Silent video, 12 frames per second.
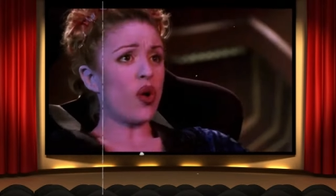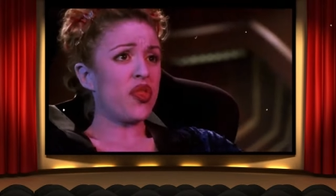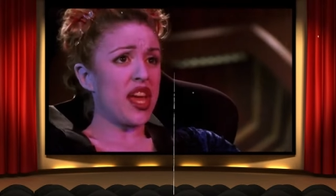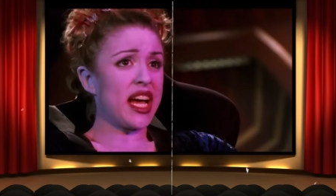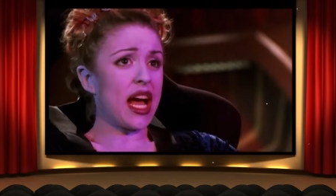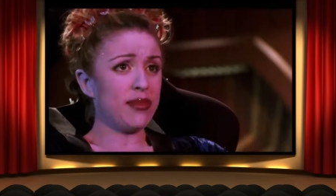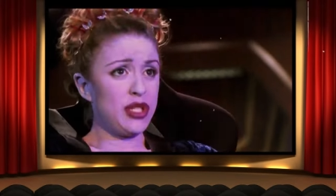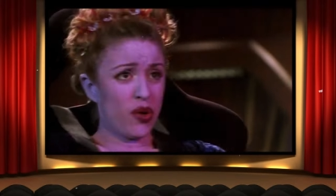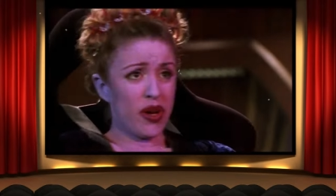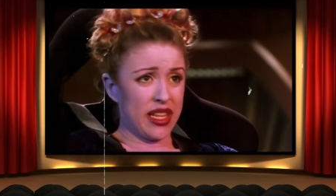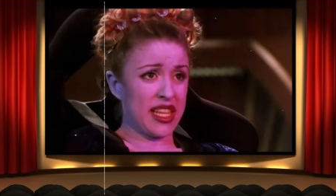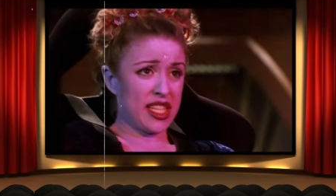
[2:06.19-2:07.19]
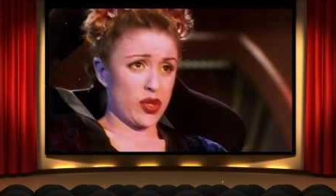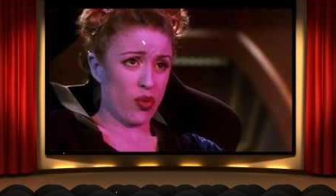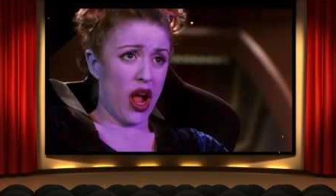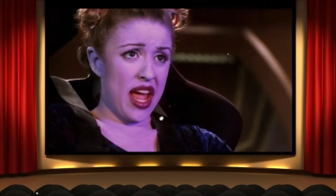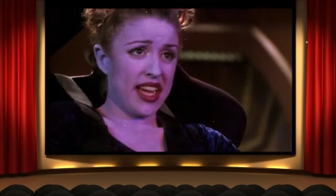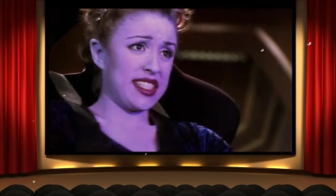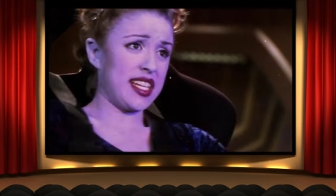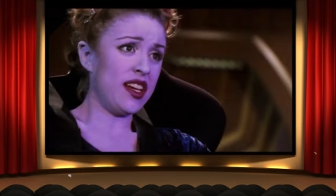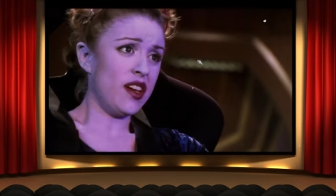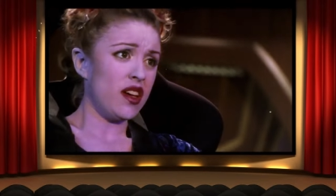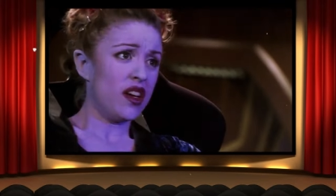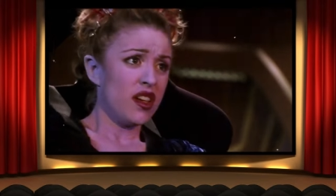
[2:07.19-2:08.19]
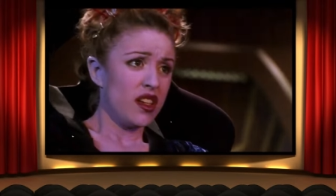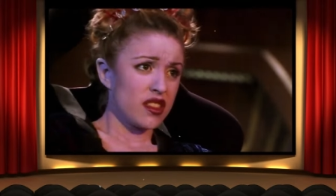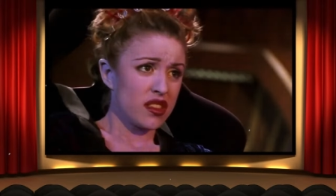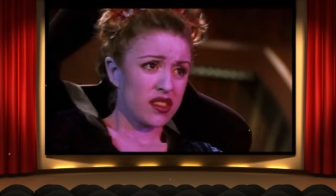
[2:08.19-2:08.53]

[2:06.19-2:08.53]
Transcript: think I'm doing this right. Confidence is